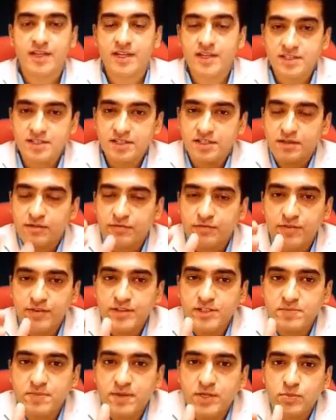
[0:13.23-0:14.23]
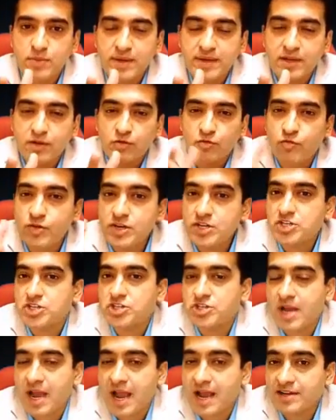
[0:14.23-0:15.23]
There is a difference between a
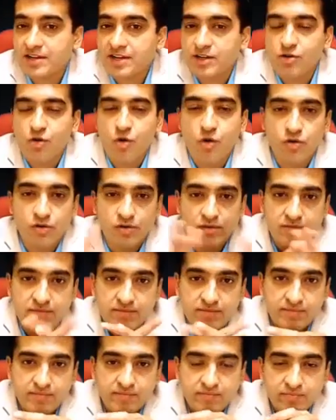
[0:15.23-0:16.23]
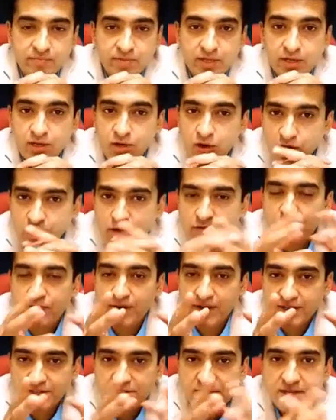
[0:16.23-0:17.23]
wish and a goal. A lot
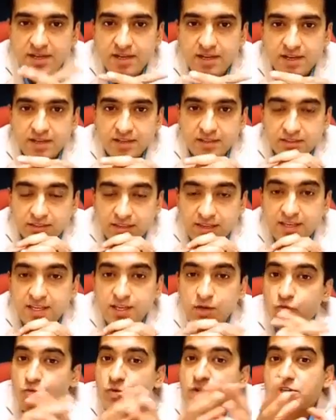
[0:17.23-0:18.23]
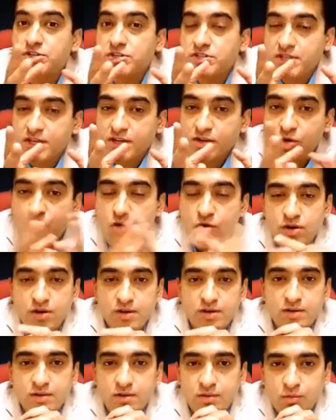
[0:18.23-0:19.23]
of us think a wish is a
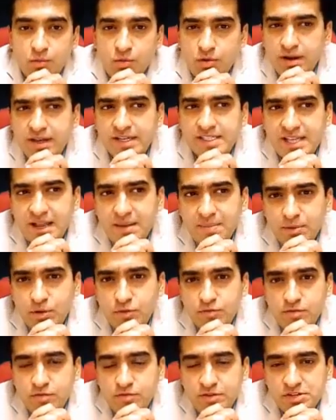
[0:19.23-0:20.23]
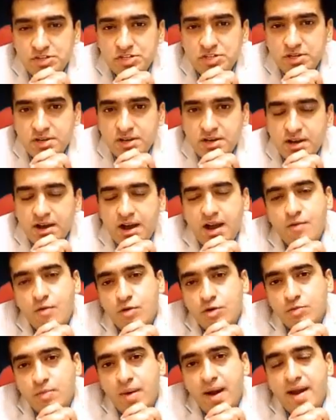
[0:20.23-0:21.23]
goal. For example of a wish,
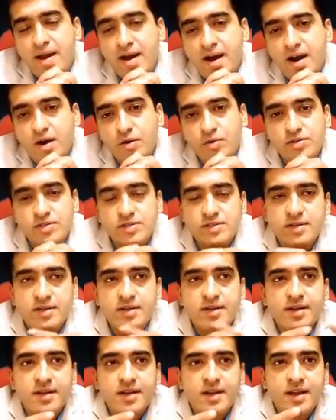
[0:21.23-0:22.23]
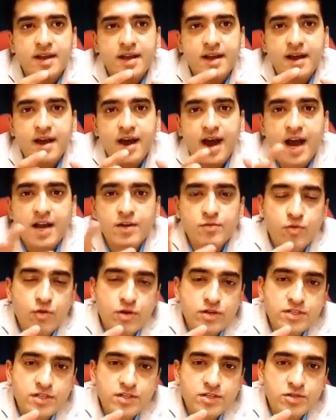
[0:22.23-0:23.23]
I want to buy a house. I
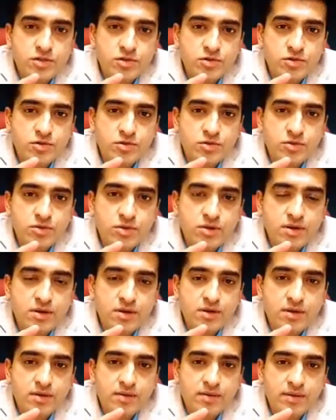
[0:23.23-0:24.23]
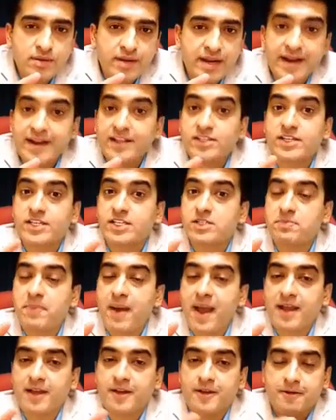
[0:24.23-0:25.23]
wanted to get a six
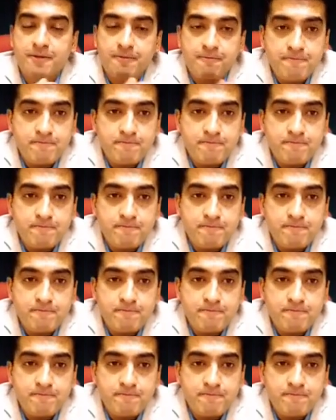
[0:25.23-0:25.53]
pack.